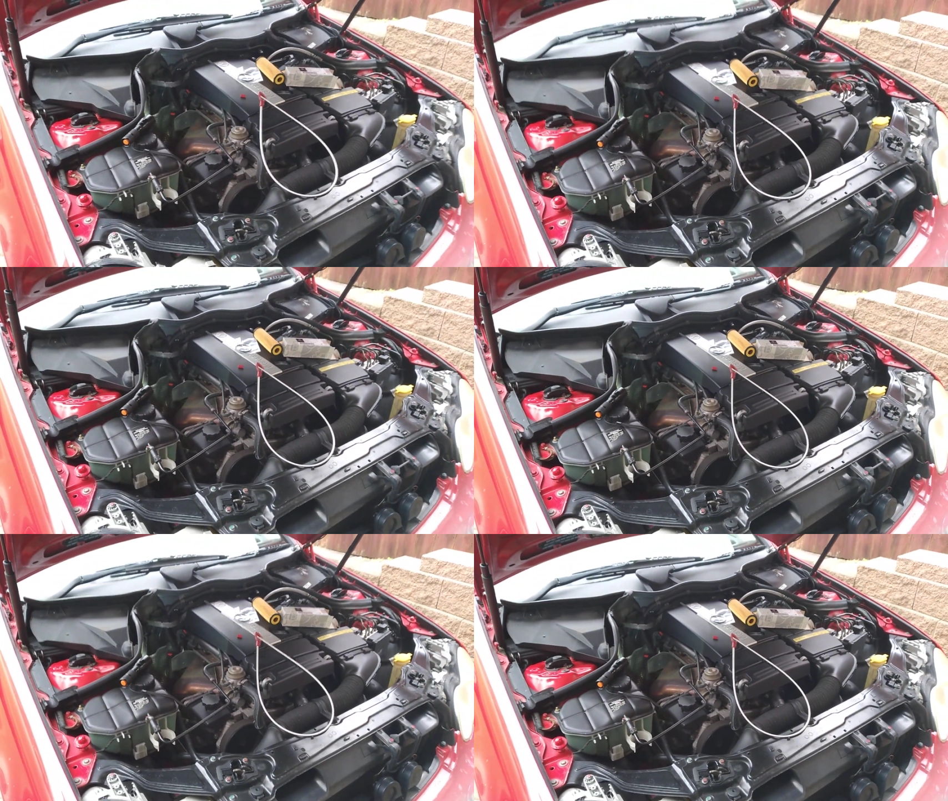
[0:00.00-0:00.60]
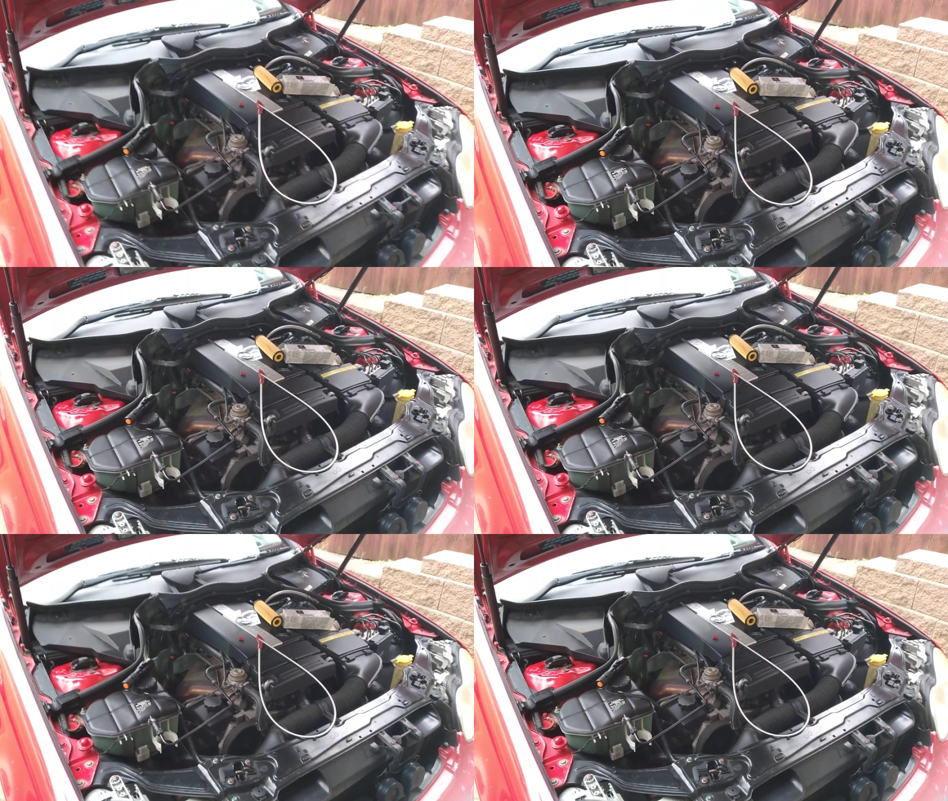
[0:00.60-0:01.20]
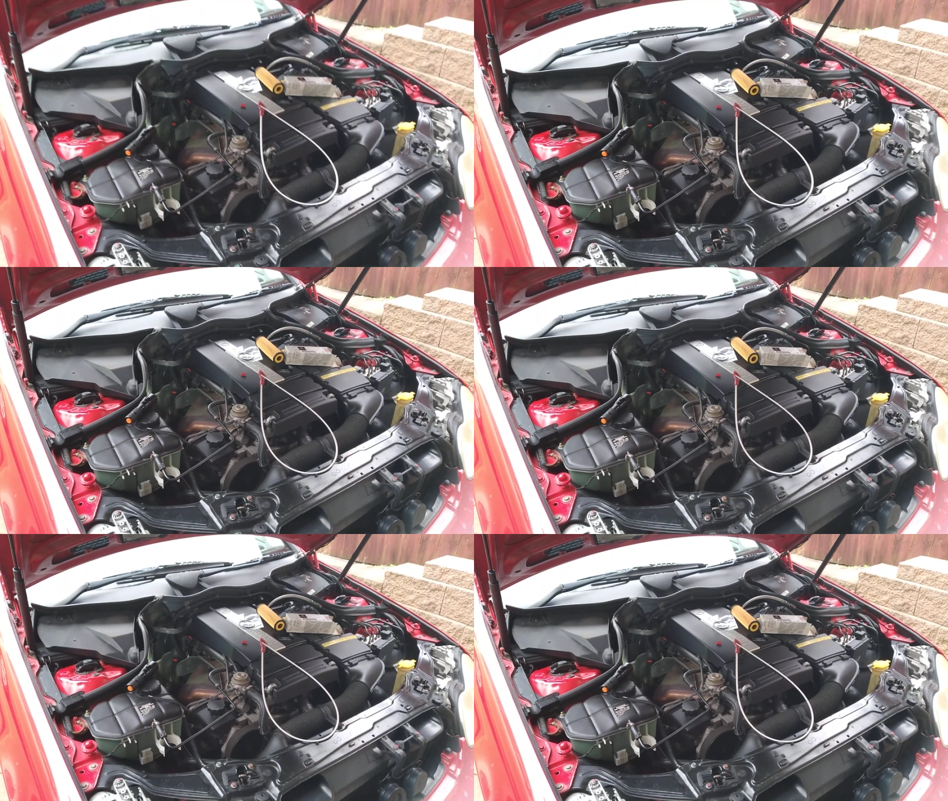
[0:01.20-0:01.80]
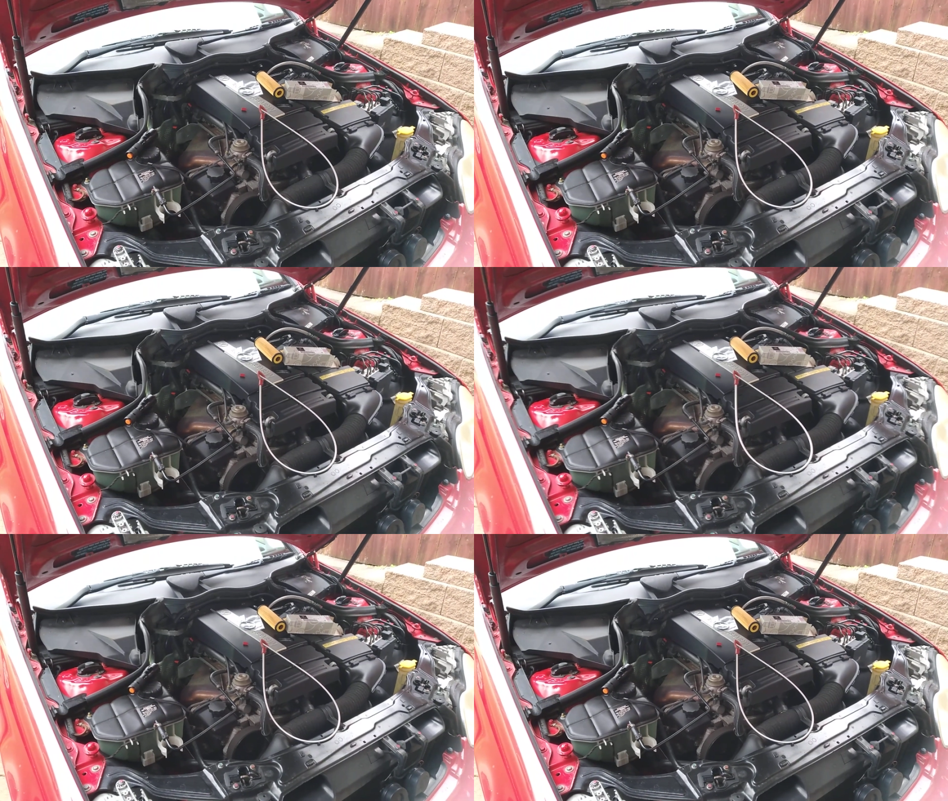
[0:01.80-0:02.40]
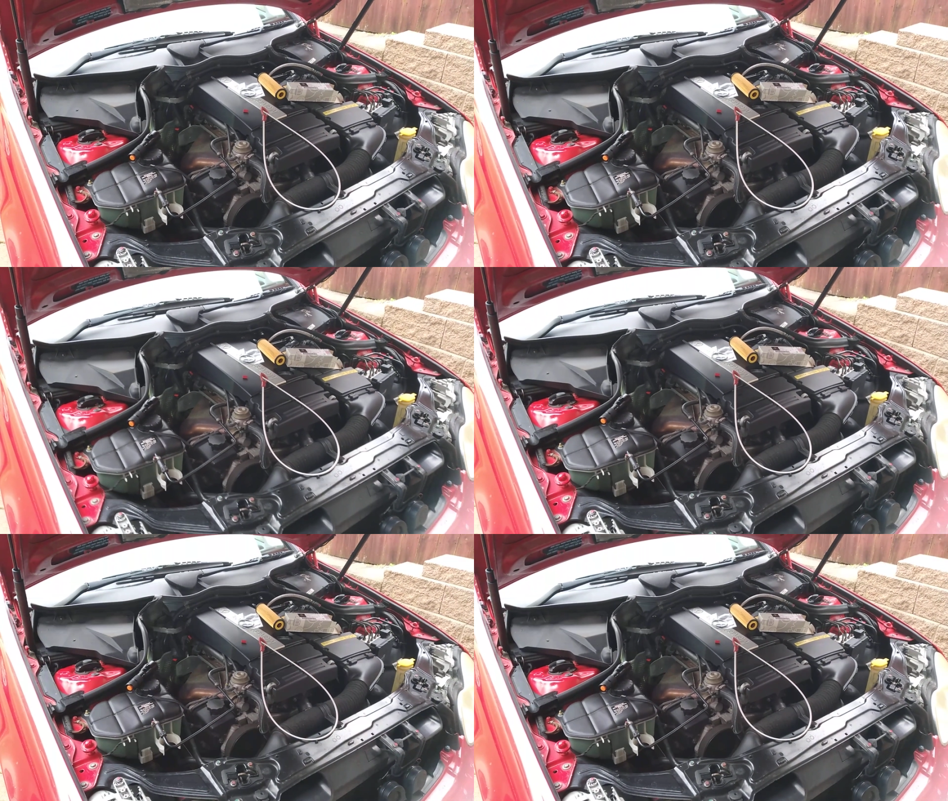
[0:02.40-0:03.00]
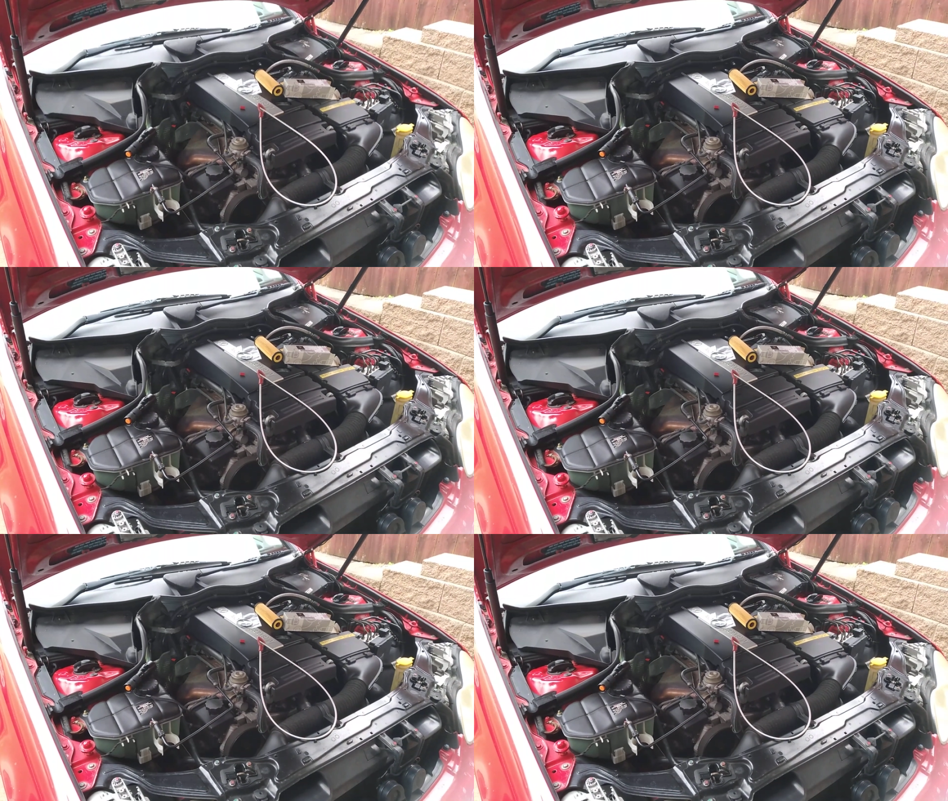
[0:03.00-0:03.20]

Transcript: Nobody's mouth can be seen.